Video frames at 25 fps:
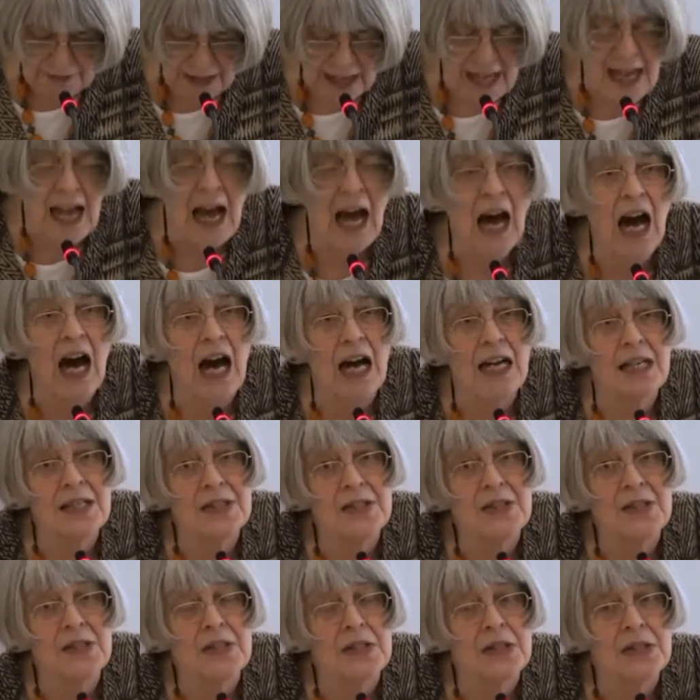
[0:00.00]
And they
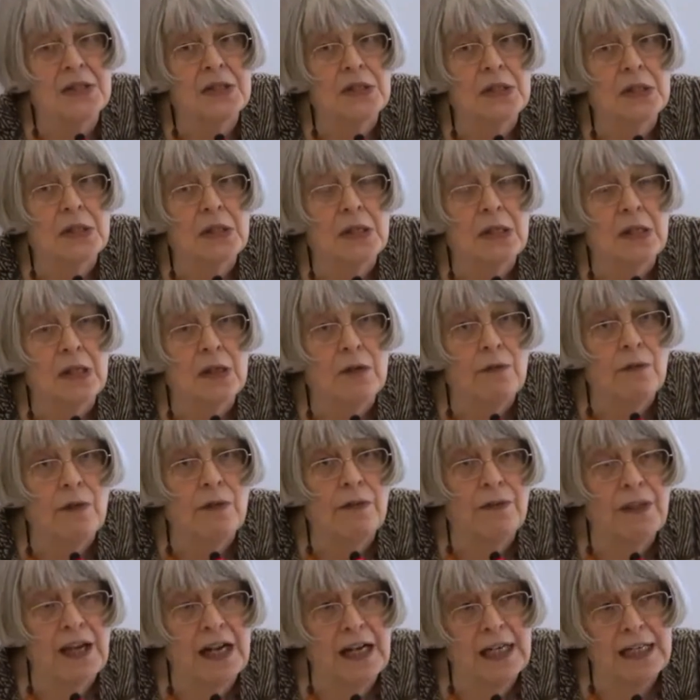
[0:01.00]
asked
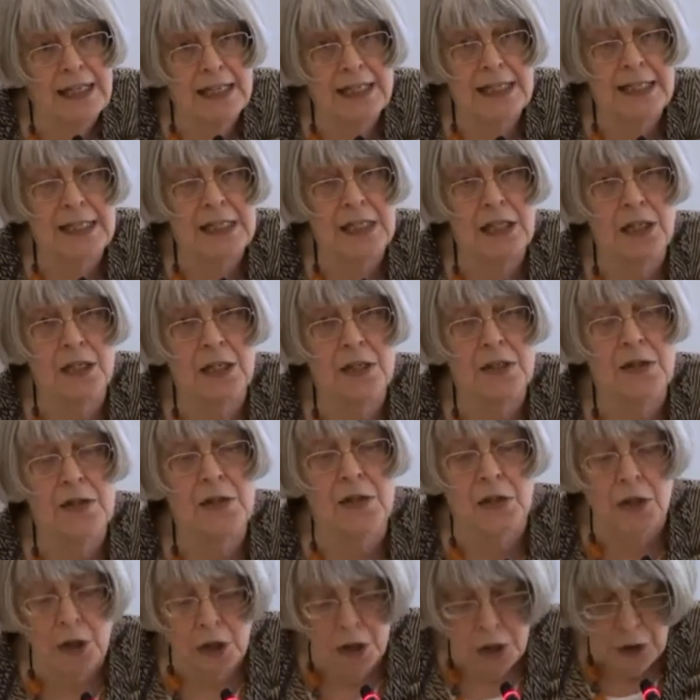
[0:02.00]
their
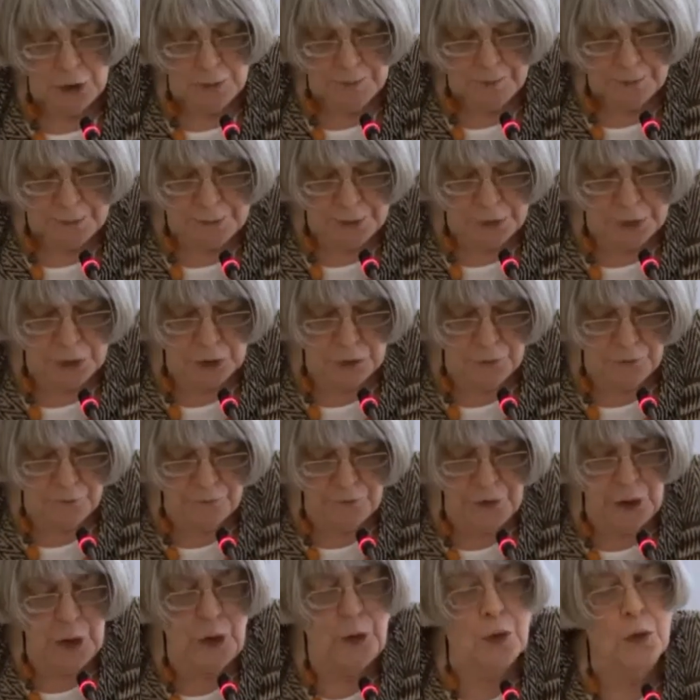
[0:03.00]
listeners to
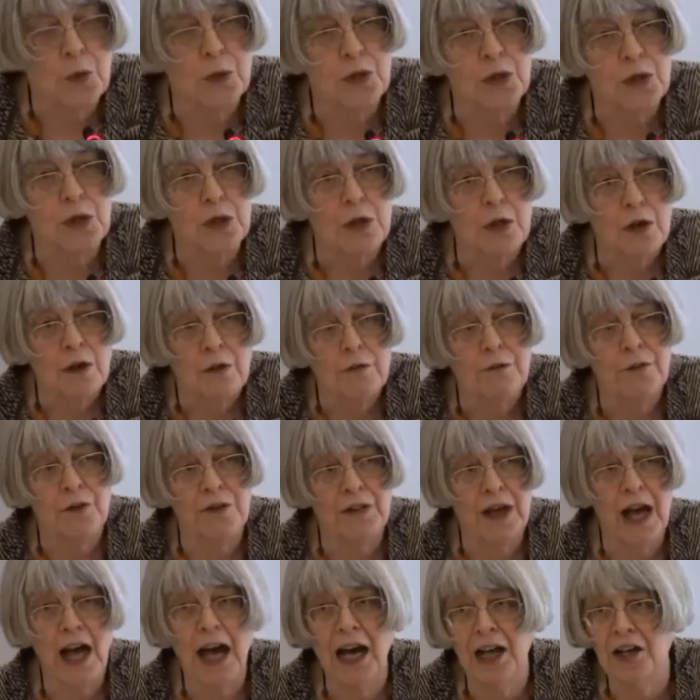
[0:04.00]
vote
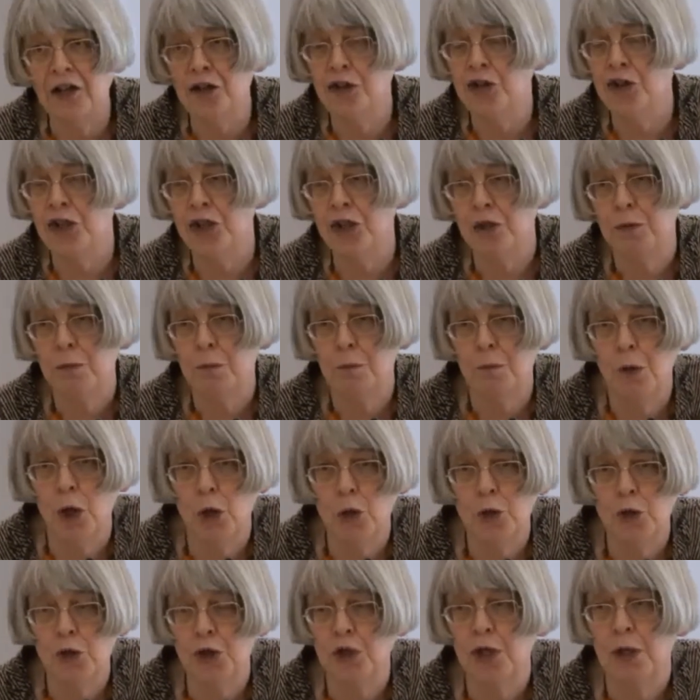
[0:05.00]
for the 100
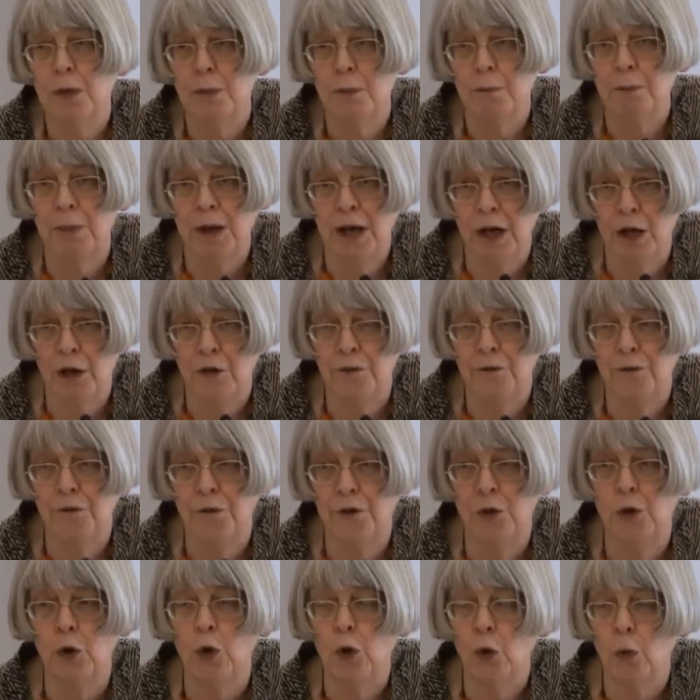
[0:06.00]
most
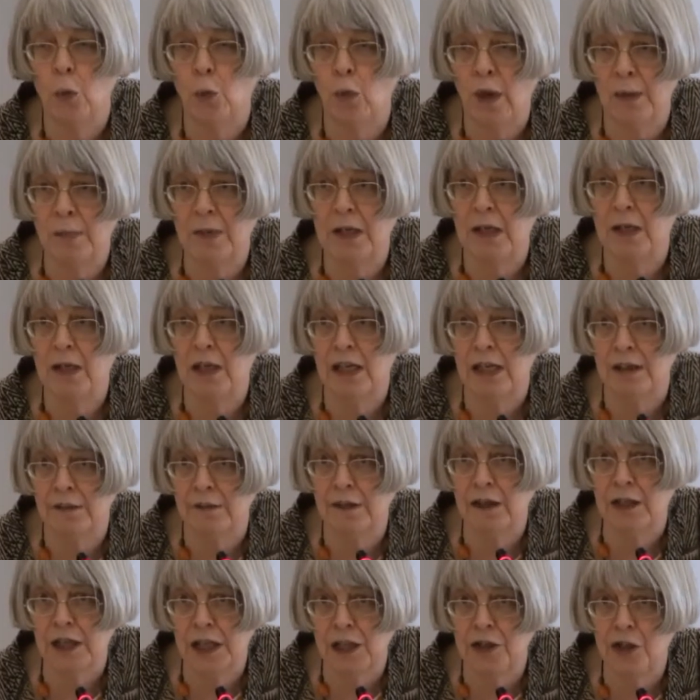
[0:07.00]
powerful women
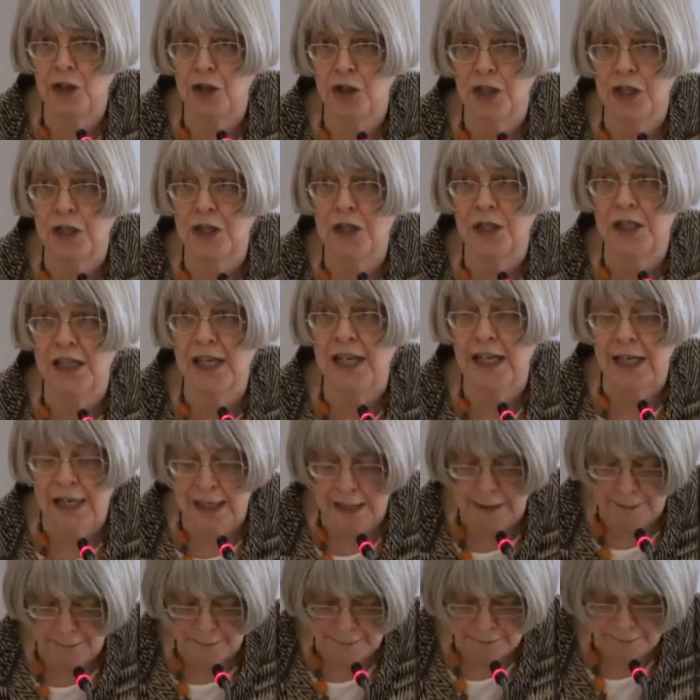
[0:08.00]
in the country
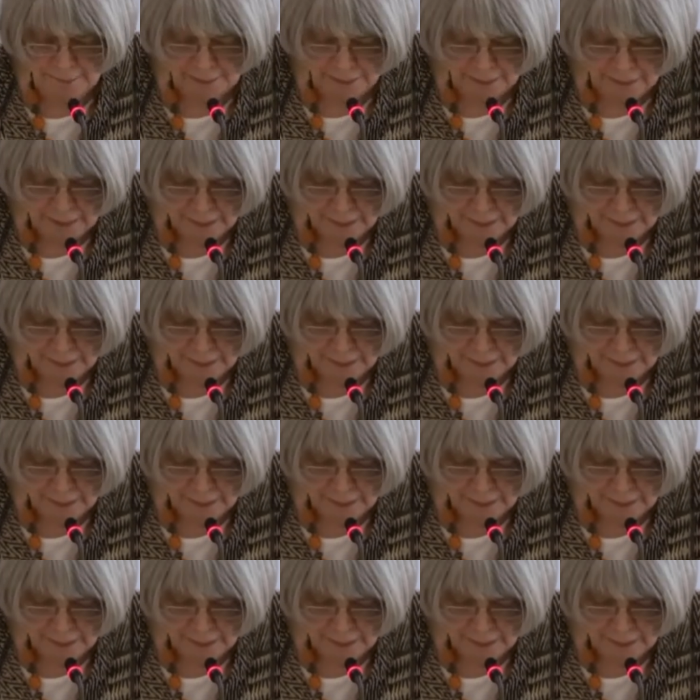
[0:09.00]
today.